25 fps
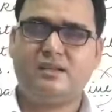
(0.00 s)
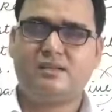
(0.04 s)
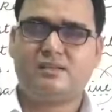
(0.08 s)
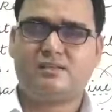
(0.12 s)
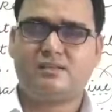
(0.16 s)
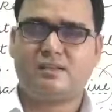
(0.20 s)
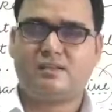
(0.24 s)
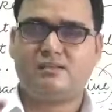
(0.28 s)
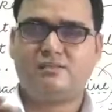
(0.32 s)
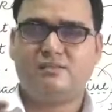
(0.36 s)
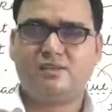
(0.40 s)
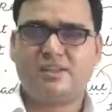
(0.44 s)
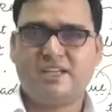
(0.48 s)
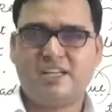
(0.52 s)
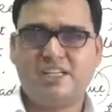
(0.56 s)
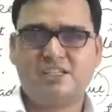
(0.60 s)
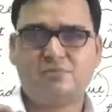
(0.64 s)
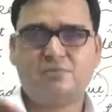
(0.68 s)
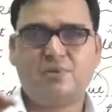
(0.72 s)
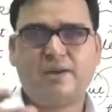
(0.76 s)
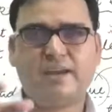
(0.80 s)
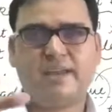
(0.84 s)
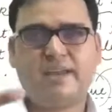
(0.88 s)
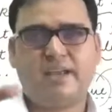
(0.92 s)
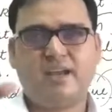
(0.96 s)
Someone is
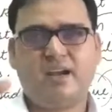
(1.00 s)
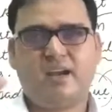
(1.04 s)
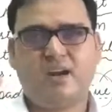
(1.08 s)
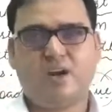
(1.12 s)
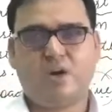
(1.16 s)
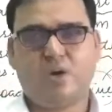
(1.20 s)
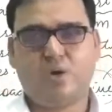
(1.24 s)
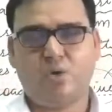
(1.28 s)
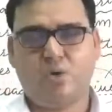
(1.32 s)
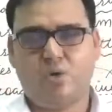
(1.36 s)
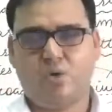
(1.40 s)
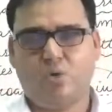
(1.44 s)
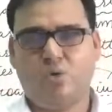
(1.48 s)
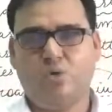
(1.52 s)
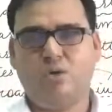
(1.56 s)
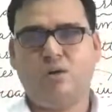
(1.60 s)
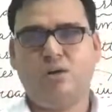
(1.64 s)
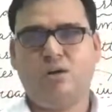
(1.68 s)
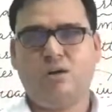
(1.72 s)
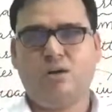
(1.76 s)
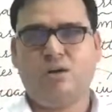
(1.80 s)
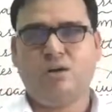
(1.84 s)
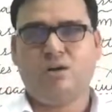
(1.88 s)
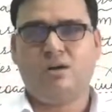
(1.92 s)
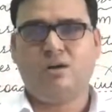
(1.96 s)
playing a role,
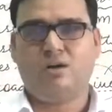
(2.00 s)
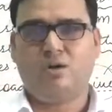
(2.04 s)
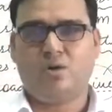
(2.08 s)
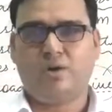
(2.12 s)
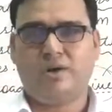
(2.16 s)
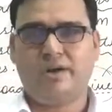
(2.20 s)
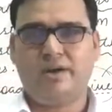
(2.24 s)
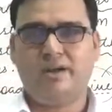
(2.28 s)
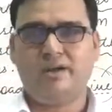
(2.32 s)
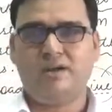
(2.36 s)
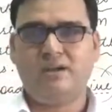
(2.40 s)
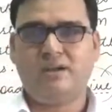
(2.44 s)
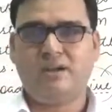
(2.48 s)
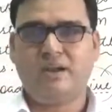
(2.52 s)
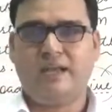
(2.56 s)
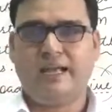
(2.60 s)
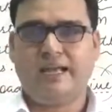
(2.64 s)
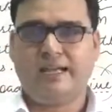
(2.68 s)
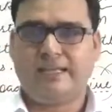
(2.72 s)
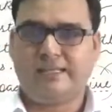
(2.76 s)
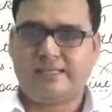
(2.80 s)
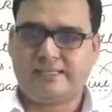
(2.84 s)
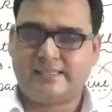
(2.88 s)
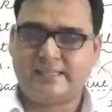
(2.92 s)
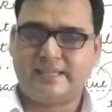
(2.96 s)
okay,
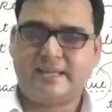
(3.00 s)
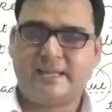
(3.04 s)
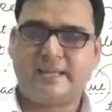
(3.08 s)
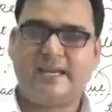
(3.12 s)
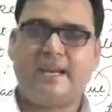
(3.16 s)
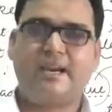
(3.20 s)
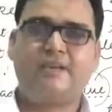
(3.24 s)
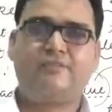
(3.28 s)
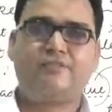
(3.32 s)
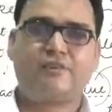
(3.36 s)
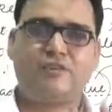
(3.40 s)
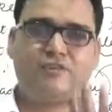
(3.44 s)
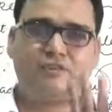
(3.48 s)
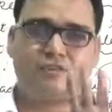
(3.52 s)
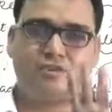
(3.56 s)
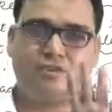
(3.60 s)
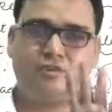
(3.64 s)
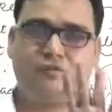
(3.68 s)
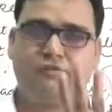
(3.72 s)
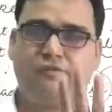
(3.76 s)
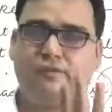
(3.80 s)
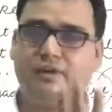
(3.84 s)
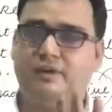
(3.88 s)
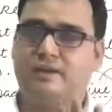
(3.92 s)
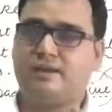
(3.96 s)
exactly in front
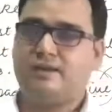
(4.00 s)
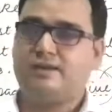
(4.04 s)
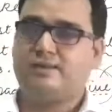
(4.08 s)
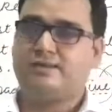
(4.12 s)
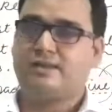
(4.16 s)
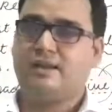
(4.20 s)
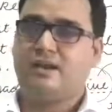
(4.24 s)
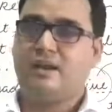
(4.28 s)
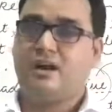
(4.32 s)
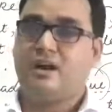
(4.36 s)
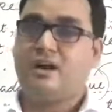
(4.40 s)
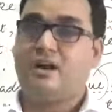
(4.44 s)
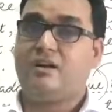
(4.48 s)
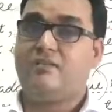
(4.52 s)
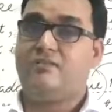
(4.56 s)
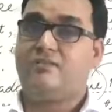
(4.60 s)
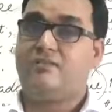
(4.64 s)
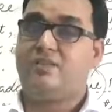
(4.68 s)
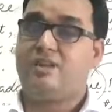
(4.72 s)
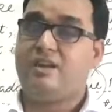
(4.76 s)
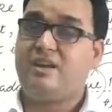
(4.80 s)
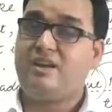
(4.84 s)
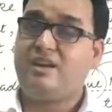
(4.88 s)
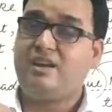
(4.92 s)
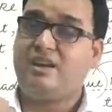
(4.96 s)
of us,
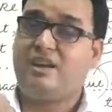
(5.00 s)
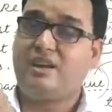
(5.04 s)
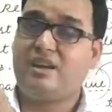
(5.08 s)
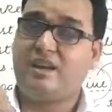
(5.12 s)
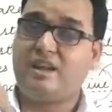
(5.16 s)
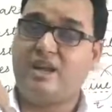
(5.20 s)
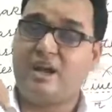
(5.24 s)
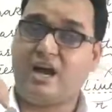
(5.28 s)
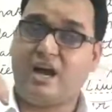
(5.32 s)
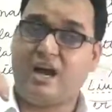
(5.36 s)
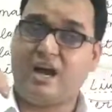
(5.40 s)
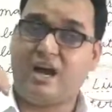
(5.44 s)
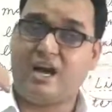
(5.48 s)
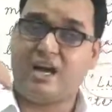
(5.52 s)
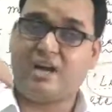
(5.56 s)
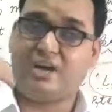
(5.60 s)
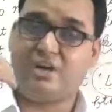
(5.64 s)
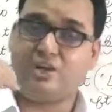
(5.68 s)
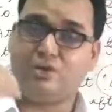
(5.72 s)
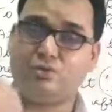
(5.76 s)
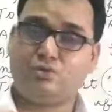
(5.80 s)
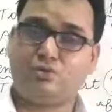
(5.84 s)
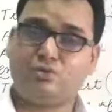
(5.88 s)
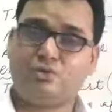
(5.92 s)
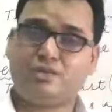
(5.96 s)
and we are
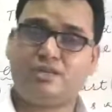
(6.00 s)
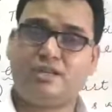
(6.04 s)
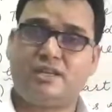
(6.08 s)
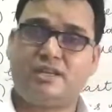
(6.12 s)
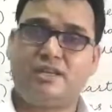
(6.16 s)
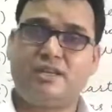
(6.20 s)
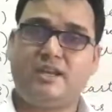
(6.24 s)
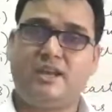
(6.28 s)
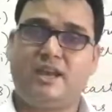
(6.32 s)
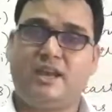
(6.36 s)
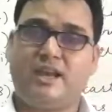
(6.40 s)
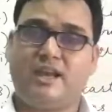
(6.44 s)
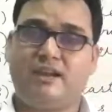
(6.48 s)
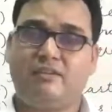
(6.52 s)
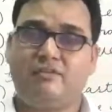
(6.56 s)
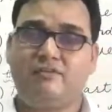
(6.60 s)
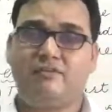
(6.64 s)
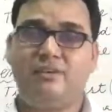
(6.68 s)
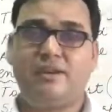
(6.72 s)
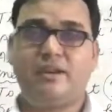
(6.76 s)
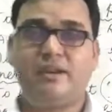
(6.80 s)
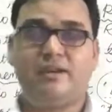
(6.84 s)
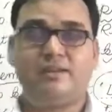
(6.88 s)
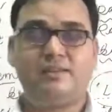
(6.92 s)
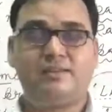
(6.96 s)
using and
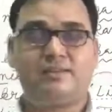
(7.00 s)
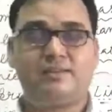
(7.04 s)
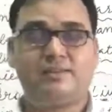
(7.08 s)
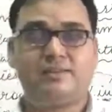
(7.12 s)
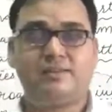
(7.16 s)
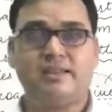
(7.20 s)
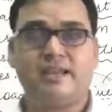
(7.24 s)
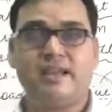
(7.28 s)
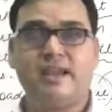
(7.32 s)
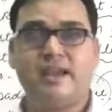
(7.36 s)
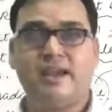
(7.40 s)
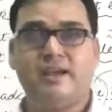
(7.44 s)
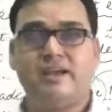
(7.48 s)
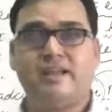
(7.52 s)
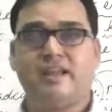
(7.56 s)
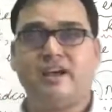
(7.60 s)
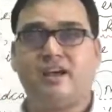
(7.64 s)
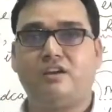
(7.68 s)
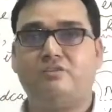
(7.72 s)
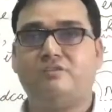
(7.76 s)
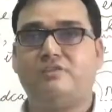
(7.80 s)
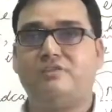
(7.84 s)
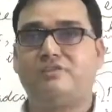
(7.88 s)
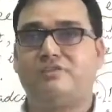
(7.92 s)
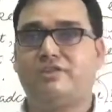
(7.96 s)
we'll say in
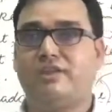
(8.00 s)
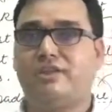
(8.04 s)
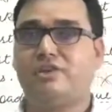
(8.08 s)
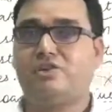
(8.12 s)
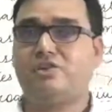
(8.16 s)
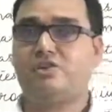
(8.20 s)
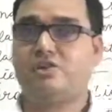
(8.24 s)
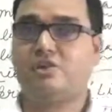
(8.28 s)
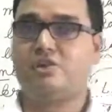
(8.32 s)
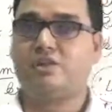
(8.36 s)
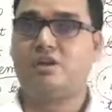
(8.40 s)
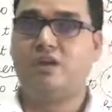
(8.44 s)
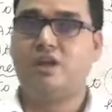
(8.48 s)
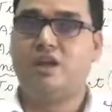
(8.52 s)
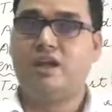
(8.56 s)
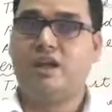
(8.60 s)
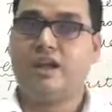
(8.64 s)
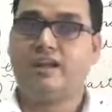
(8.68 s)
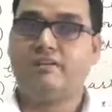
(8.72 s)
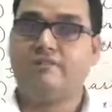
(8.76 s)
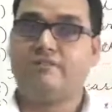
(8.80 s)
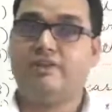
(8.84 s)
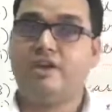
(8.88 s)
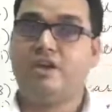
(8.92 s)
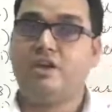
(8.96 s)
conversation
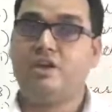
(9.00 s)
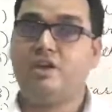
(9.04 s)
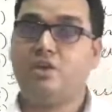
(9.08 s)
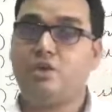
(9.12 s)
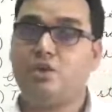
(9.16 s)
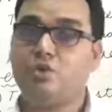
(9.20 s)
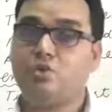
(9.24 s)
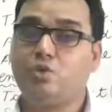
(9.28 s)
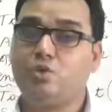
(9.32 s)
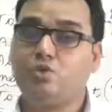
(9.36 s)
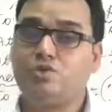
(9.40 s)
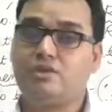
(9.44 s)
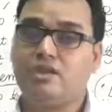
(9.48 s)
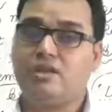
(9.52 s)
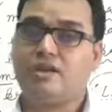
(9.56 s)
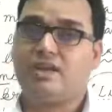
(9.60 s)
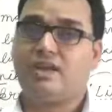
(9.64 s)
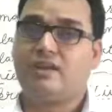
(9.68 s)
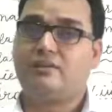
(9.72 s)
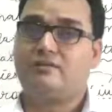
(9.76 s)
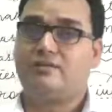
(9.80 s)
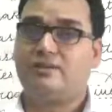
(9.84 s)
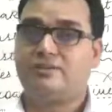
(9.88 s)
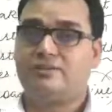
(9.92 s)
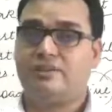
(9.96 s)
and we'll use in
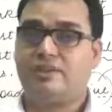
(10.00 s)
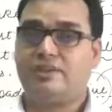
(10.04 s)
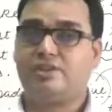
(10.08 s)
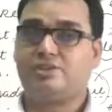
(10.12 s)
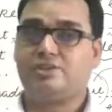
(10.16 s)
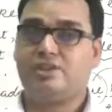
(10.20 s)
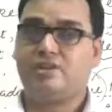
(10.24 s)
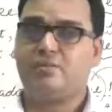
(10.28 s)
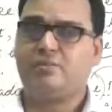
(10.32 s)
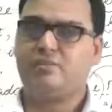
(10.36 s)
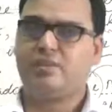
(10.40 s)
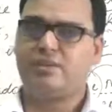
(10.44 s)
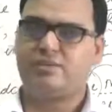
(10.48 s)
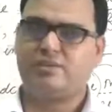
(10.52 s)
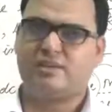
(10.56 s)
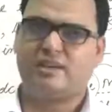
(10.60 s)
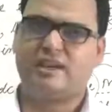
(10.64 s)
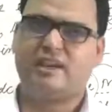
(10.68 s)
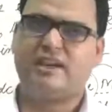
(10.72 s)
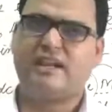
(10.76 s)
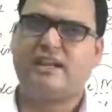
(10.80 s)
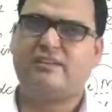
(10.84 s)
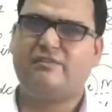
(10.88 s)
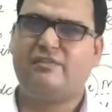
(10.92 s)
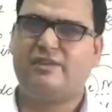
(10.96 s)
conversation
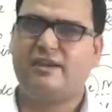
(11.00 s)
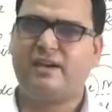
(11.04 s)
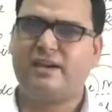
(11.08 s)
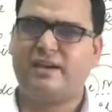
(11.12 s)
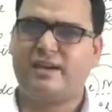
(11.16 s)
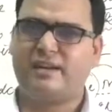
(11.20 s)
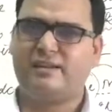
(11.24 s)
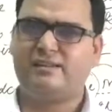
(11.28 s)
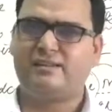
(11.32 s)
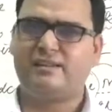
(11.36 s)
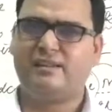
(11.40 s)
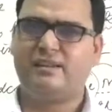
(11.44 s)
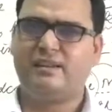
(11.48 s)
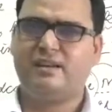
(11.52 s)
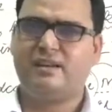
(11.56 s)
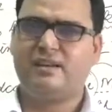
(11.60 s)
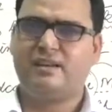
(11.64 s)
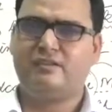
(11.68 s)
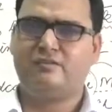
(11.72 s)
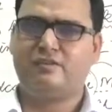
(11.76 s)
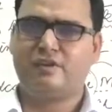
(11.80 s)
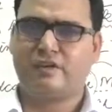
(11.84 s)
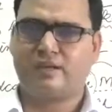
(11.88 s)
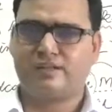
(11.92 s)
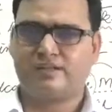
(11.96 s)
present indefinite tense.
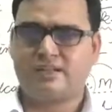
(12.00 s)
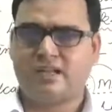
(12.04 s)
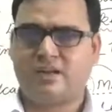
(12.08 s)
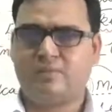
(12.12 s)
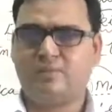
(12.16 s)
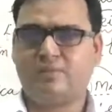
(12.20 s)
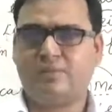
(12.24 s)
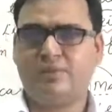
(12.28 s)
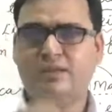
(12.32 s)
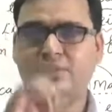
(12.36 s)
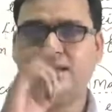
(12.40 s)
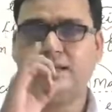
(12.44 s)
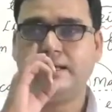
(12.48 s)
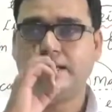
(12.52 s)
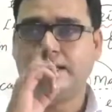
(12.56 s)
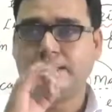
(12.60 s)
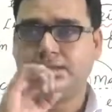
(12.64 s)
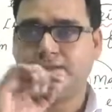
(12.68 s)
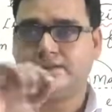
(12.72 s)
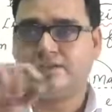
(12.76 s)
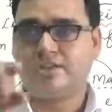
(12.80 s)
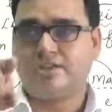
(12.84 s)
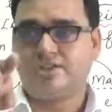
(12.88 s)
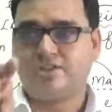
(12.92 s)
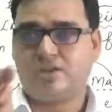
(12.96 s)
For example,
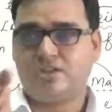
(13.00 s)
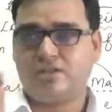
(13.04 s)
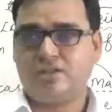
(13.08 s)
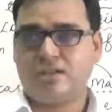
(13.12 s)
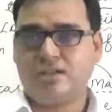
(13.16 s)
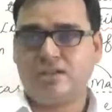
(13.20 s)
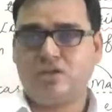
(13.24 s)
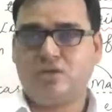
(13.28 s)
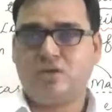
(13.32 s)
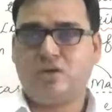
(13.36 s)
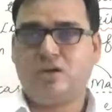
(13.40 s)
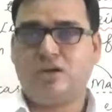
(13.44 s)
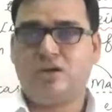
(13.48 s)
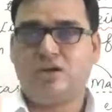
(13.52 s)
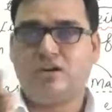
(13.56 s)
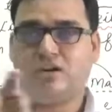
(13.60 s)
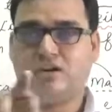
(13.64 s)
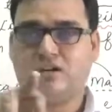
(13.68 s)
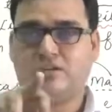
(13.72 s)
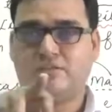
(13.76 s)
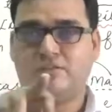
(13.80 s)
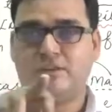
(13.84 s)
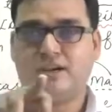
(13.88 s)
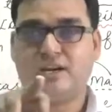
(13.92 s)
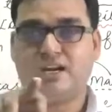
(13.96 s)
Sachin Tendulkar,
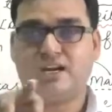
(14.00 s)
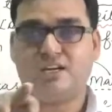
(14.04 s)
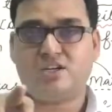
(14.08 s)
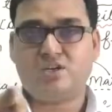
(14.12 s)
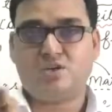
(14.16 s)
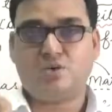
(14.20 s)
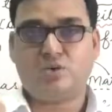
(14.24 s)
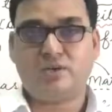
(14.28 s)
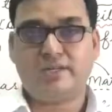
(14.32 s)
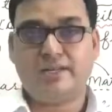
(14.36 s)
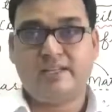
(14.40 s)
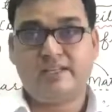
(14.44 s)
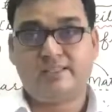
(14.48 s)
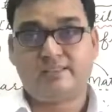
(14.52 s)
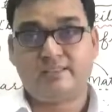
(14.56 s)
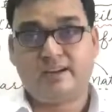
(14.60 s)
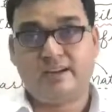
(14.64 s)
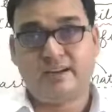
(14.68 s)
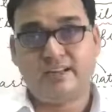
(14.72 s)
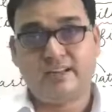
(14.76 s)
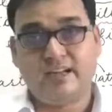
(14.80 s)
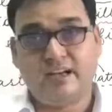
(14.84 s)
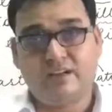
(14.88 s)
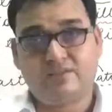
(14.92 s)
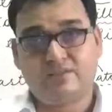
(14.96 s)
Virat Kohli is
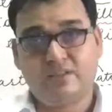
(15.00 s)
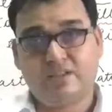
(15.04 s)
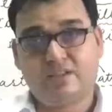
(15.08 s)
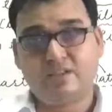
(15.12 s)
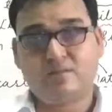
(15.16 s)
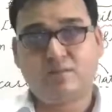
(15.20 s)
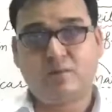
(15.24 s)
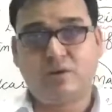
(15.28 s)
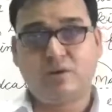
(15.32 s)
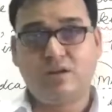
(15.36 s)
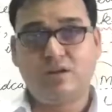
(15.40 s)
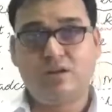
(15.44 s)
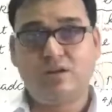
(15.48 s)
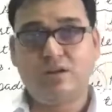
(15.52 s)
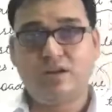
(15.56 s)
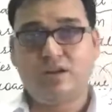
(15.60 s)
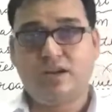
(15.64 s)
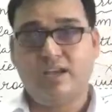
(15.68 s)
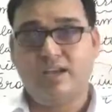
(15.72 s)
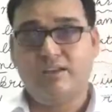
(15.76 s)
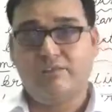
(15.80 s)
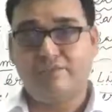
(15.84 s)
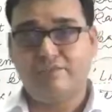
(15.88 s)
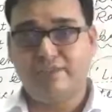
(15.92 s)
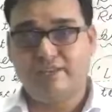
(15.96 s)
running after the ball.
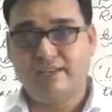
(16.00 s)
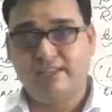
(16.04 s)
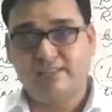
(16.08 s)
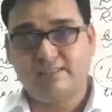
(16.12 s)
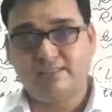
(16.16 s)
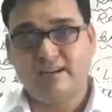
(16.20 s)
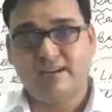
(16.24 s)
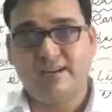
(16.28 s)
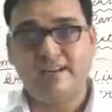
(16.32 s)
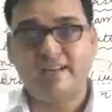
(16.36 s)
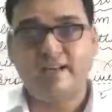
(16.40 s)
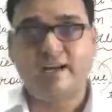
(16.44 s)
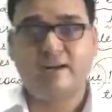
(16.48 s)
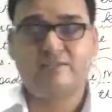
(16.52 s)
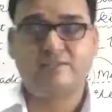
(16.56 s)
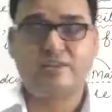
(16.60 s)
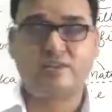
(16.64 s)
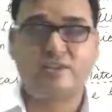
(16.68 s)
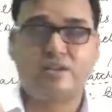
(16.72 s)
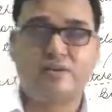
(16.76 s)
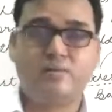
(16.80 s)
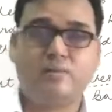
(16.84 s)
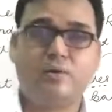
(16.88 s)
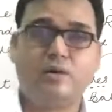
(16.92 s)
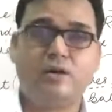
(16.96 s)
If he is running
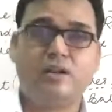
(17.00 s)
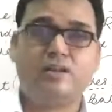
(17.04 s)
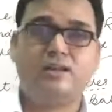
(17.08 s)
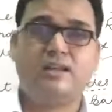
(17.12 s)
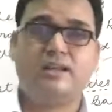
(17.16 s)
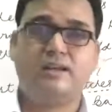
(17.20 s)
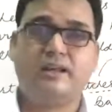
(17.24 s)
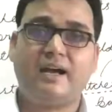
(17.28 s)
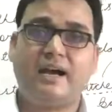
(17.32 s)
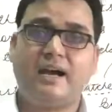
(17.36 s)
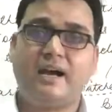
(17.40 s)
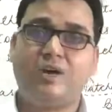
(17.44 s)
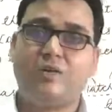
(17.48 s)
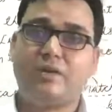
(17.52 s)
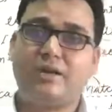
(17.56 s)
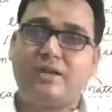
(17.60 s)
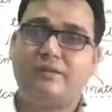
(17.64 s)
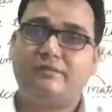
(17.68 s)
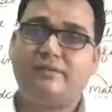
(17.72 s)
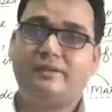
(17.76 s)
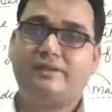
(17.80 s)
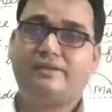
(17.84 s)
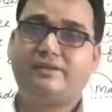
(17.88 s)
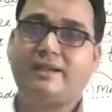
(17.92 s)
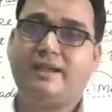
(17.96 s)
after the ball, then how
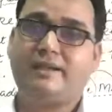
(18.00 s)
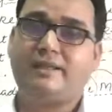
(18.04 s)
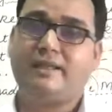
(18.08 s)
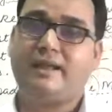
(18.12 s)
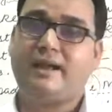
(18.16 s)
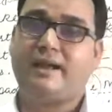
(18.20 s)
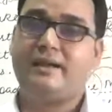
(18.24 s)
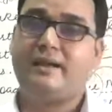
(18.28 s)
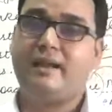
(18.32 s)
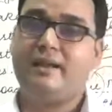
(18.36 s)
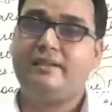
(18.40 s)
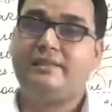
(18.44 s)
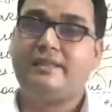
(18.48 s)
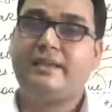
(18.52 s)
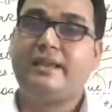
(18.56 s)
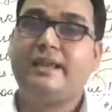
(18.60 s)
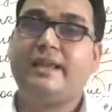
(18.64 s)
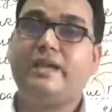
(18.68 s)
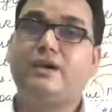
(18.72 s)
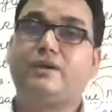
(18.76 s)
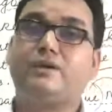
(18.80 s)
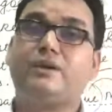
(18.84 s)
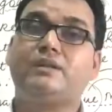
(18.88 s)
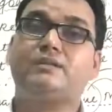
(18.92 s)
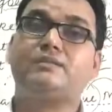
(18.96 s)
can we say that
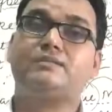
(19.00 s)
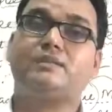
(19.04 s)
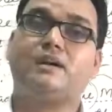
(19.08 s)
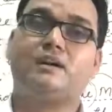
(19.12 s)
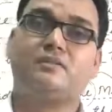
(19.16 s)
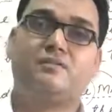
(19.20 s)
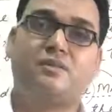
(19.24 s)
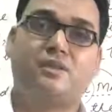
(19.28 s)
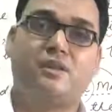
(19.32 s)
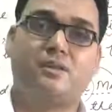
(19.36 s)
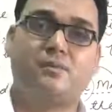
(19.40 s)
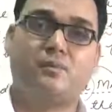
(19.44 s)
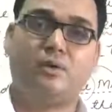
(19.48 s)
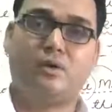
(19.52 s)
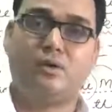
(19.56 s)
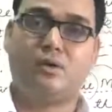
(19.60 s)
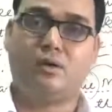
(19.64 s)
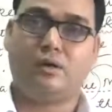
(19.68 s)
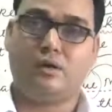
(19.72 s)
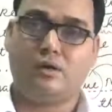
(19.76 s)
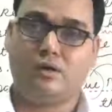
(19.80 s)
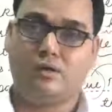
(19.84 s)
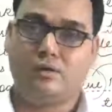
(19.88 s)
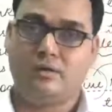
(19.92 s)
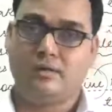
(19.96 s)
he runs after the
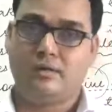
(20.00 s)
ball?